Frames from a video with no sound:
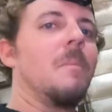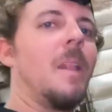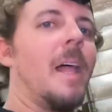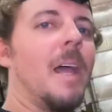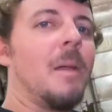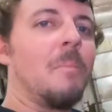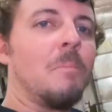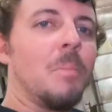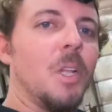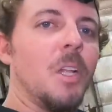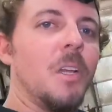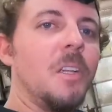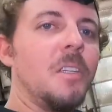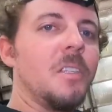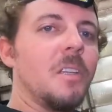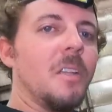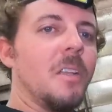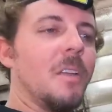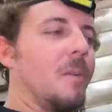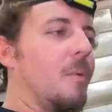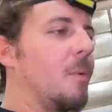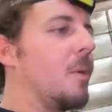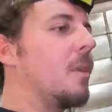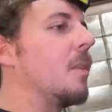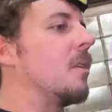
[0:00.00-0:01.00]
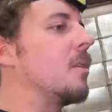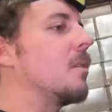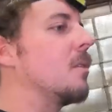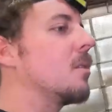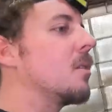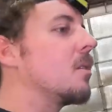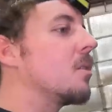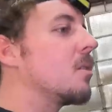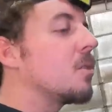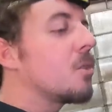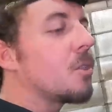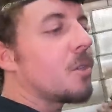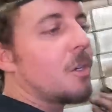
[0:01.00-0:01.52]
like plunging it with a
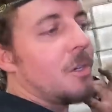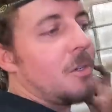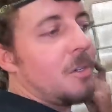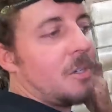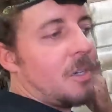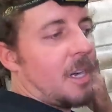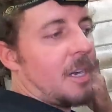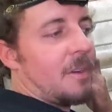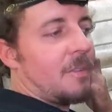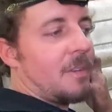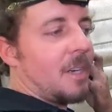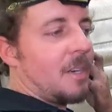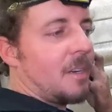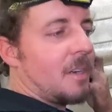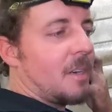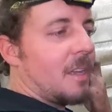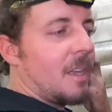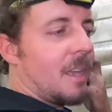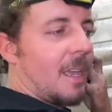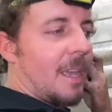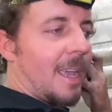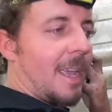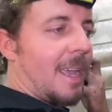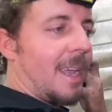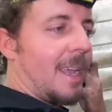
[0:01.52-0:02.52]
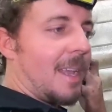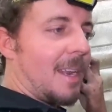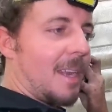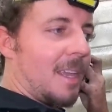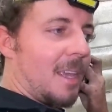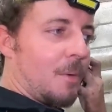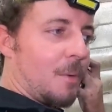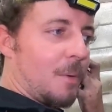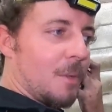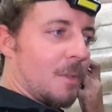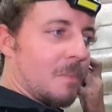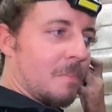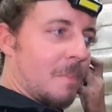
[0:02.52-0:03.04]
screwdriver and
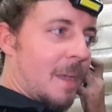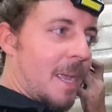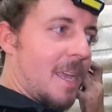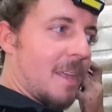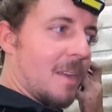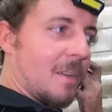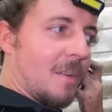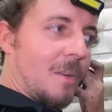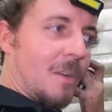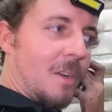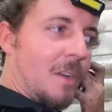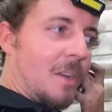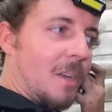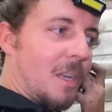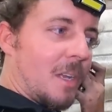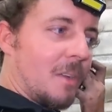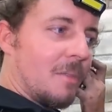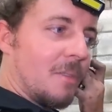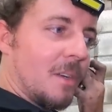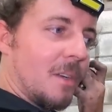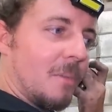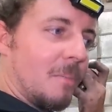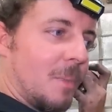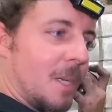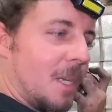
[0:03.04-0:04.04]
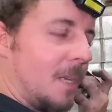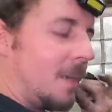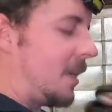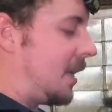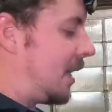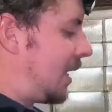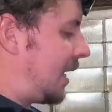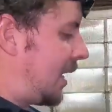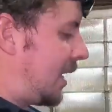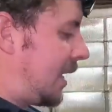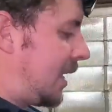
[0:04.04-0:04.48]
it was making it run different, but